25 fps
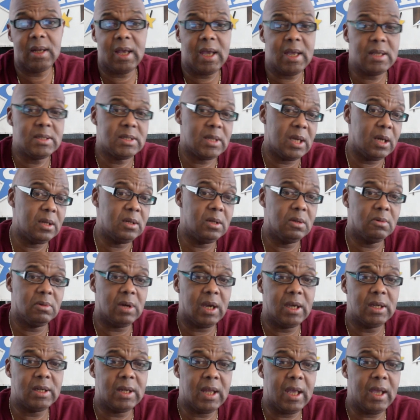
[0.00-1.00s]
I tell you
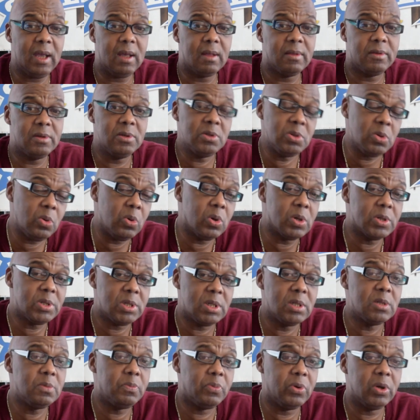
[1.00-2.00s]
right now, this horse
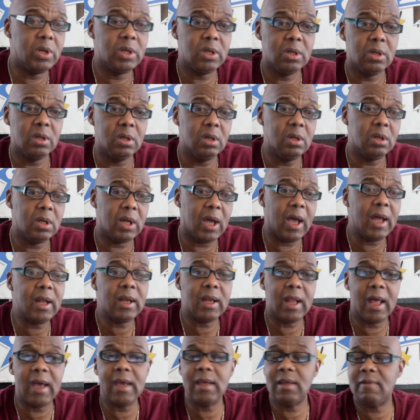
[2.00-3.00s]
is pretty good. I
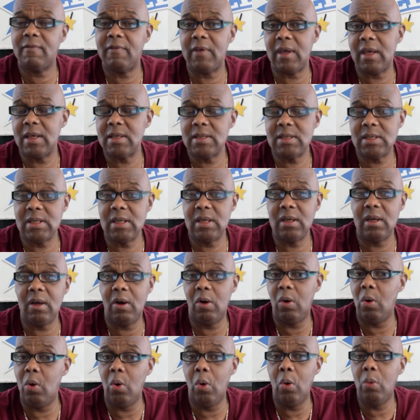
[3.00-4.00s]
like Vanzzy a
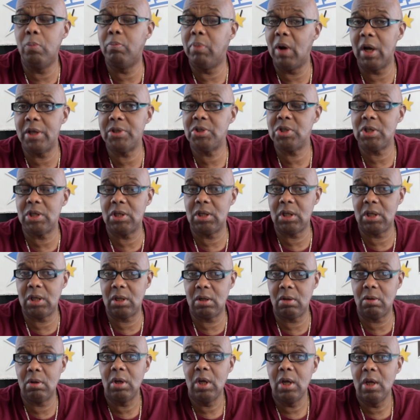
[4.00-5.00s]
whole bunch in
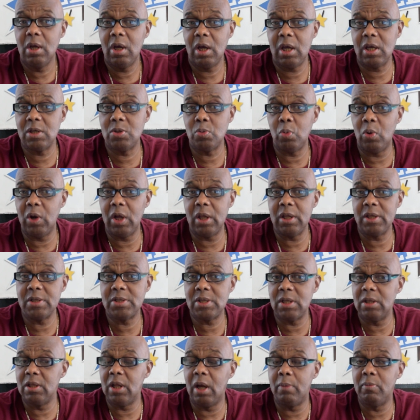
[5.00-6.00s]
here, as well as
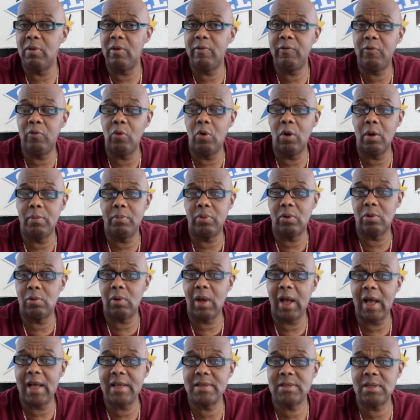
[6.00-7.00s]
the number 4,
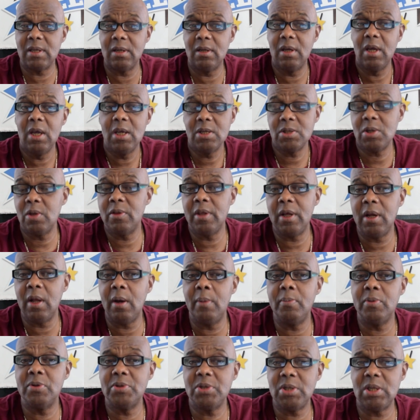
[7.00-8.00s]
Barraza. So the
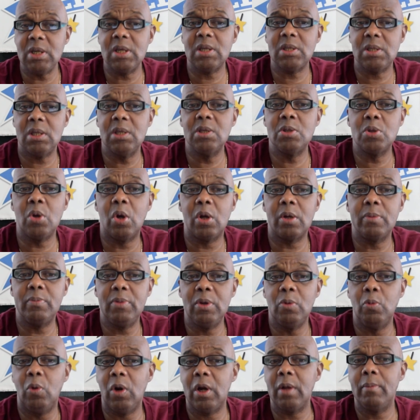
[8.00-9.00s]
number 6 is going to
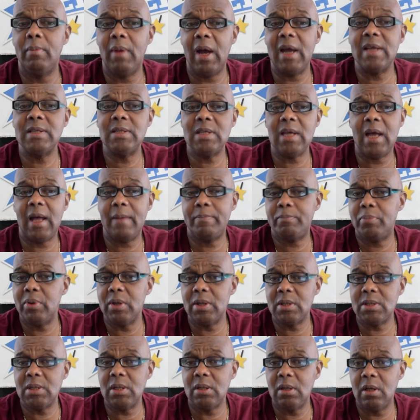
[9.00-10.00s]
be one of my top
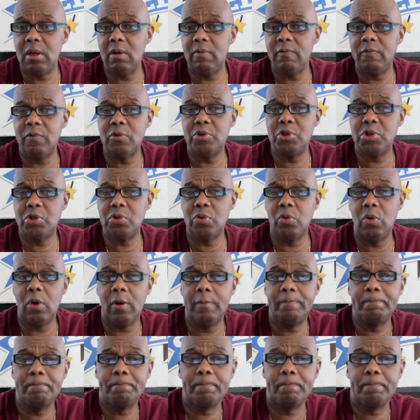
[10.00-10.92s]
picks in here for sure.